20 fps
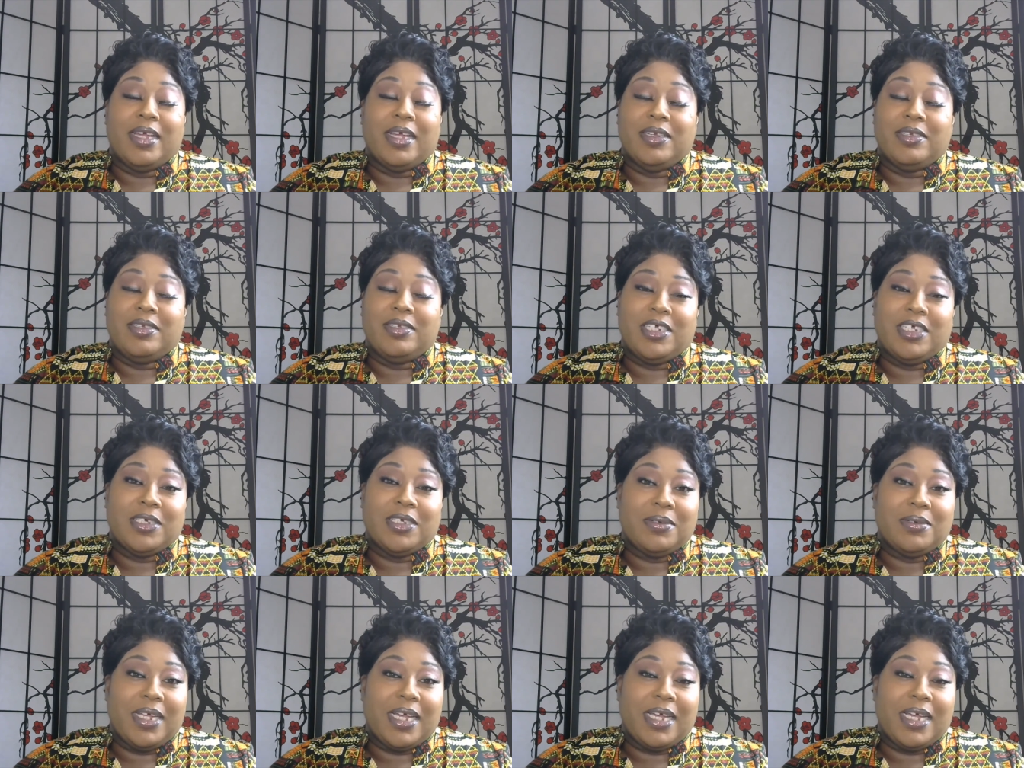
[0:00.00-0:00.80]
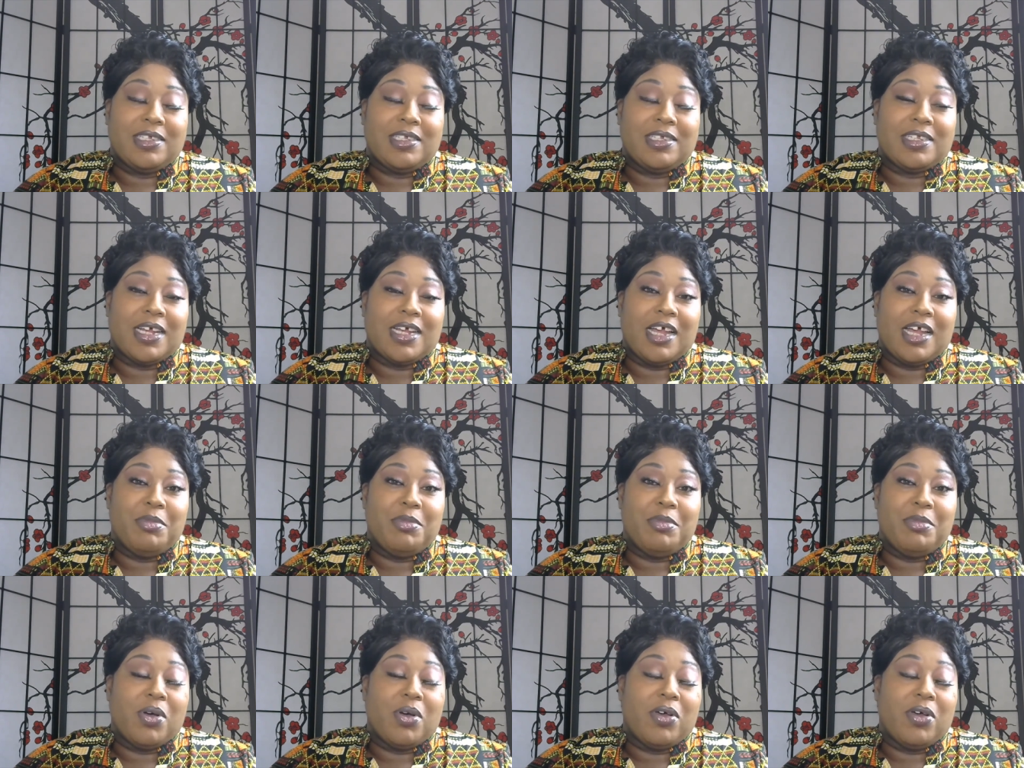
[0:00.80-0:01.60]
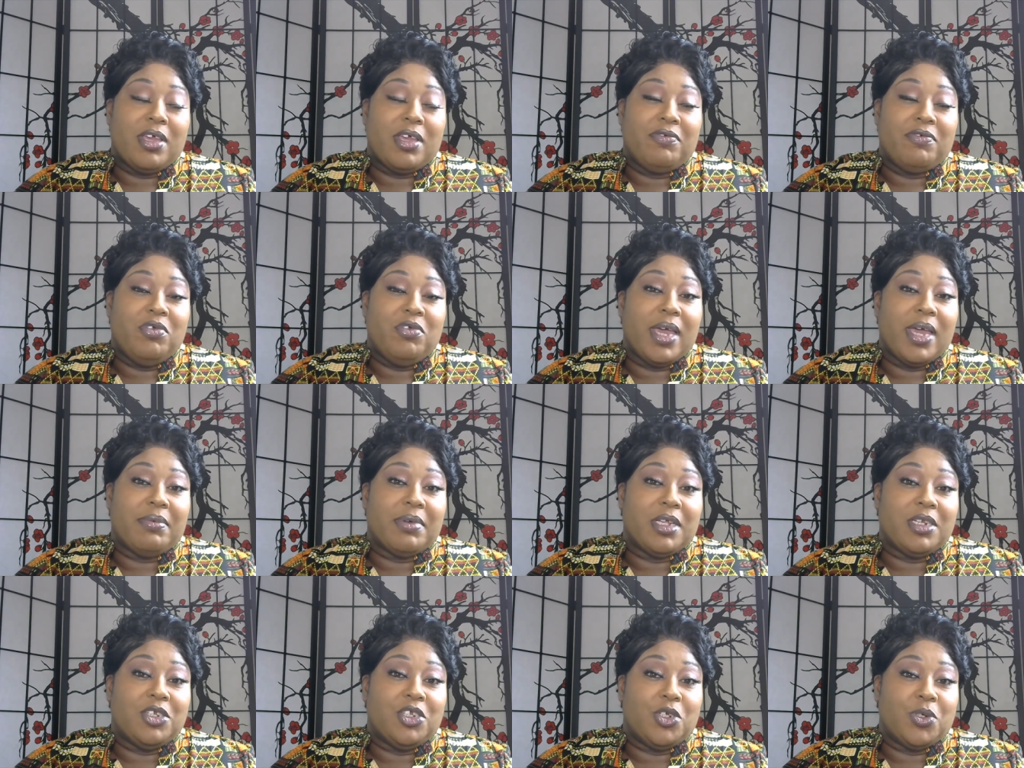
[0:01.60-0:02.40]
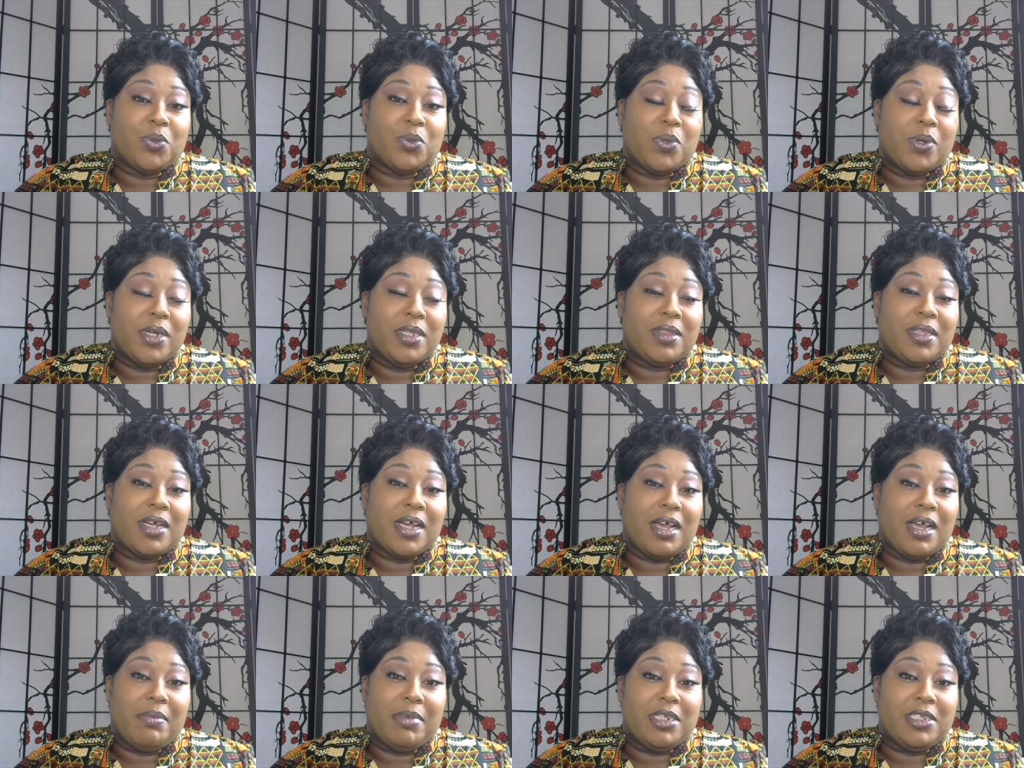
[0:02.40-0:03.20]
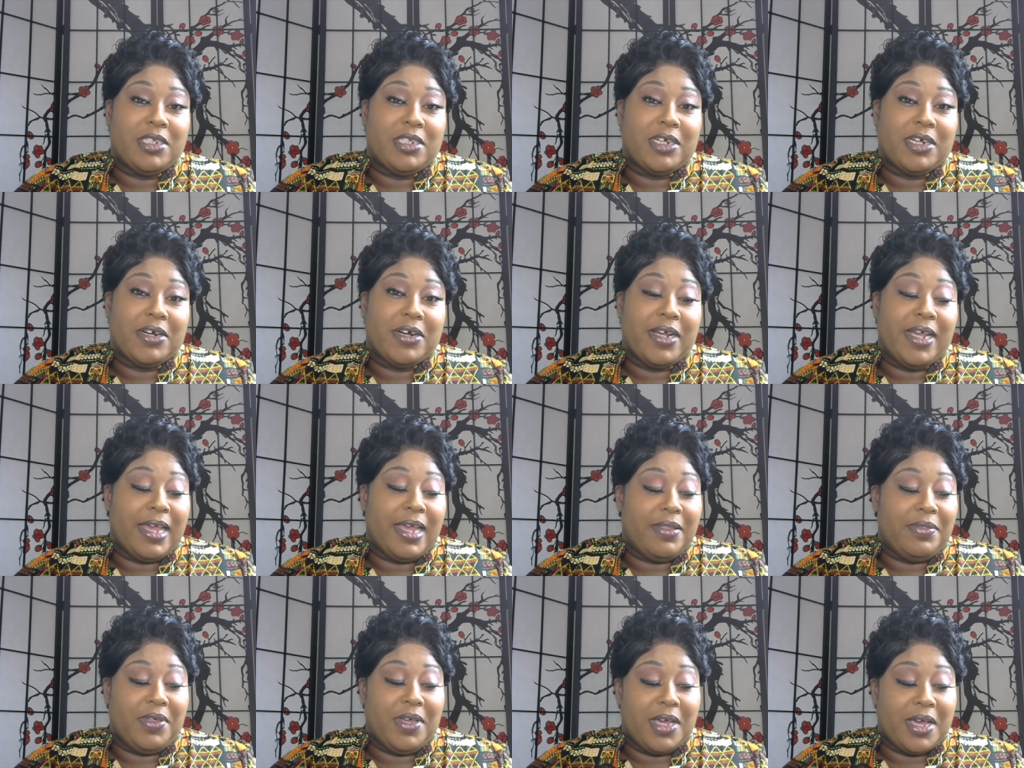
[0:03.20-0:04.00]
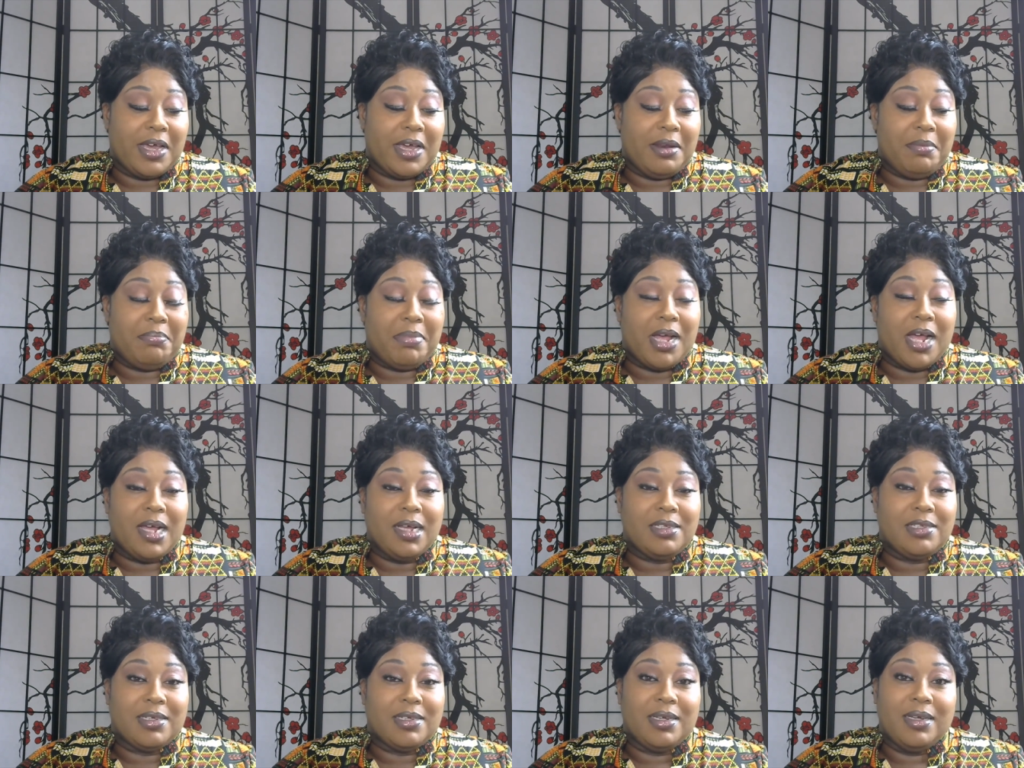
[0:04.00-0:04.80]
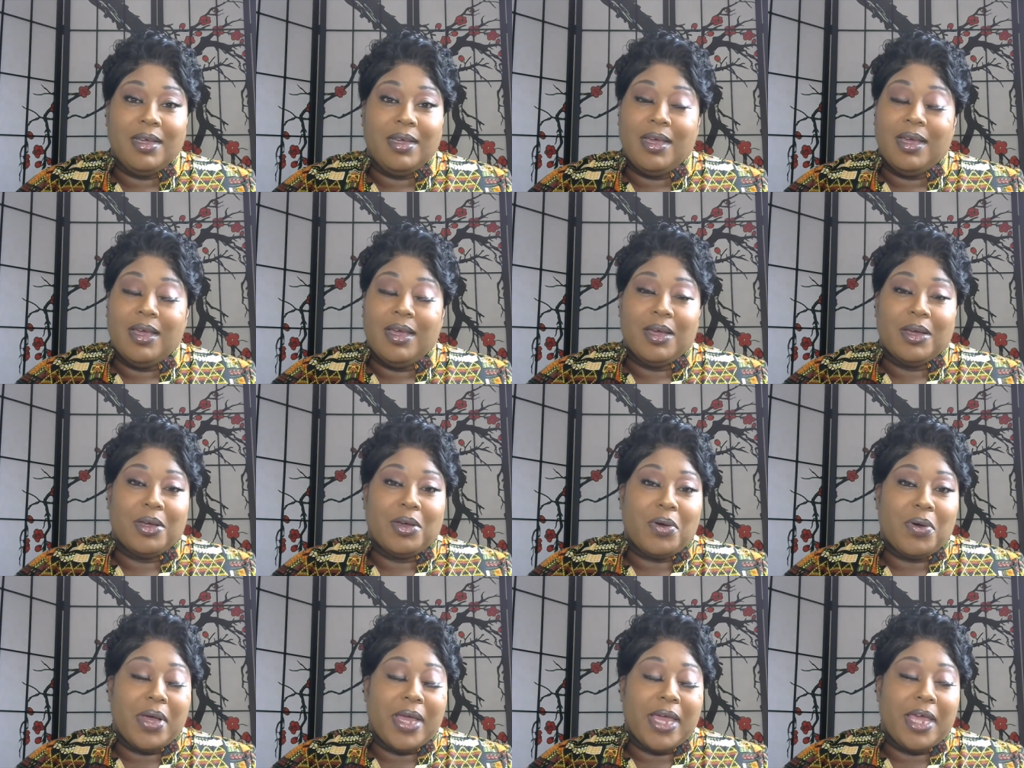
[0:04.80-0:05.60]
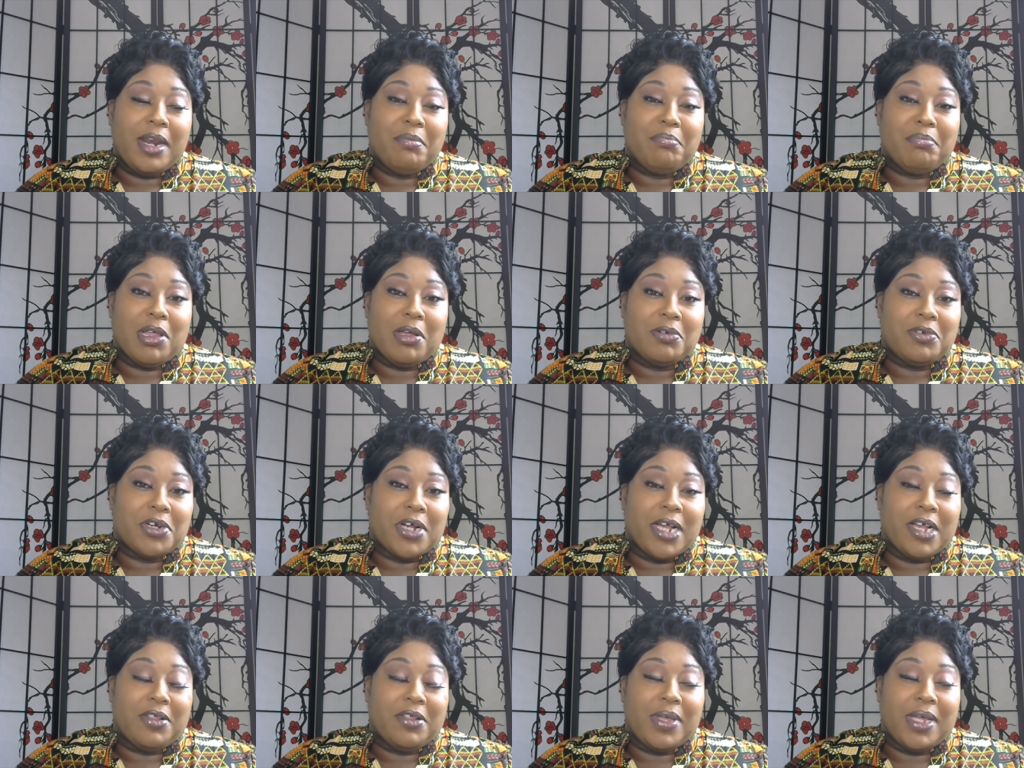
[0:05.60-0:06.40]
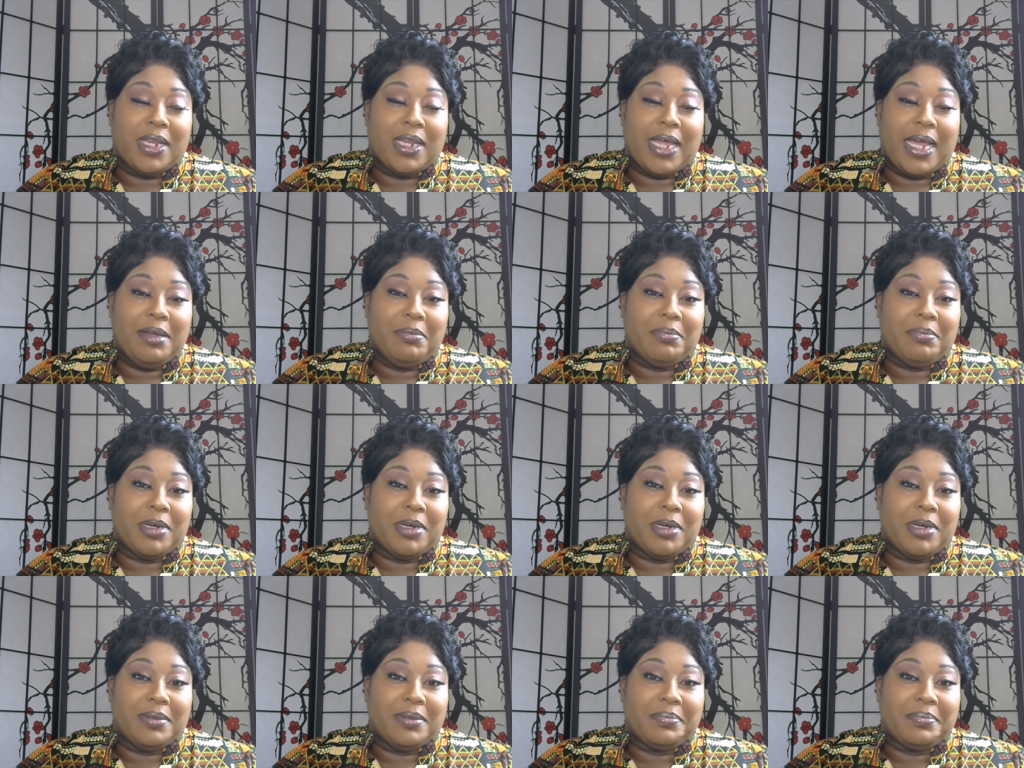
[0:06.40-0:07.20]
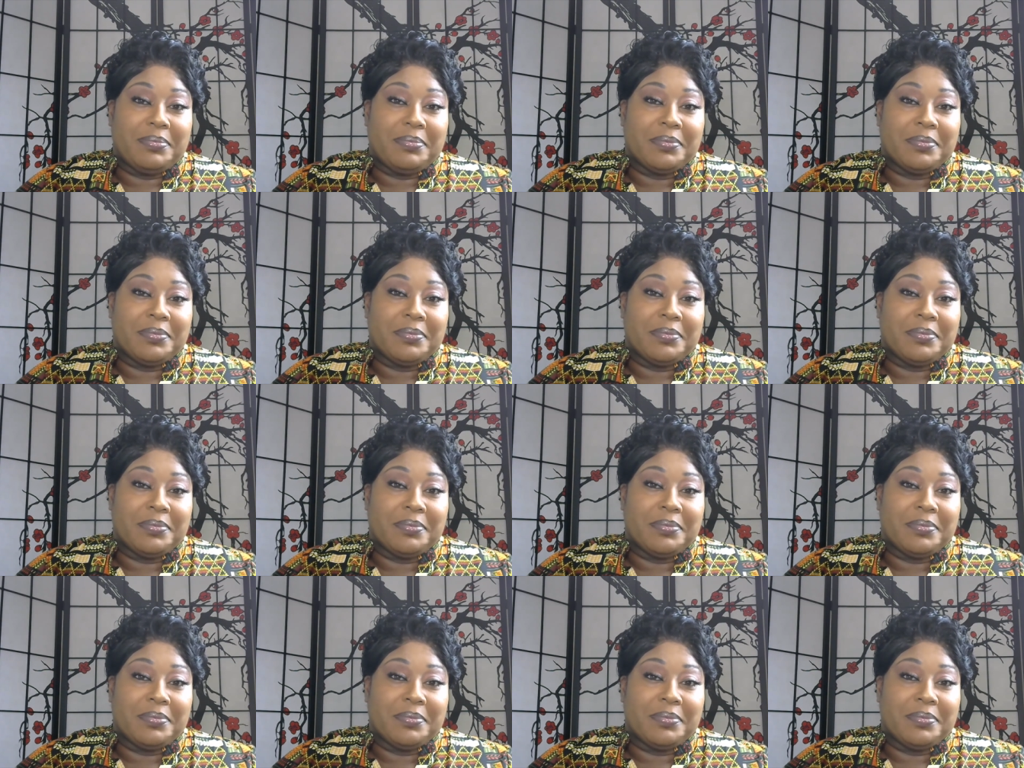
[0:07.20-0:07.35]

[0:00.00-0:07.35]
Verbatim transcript: Until next time, you all, if you have enjoyed the commentary and the unboxing, go ahead and blow dry on that like button.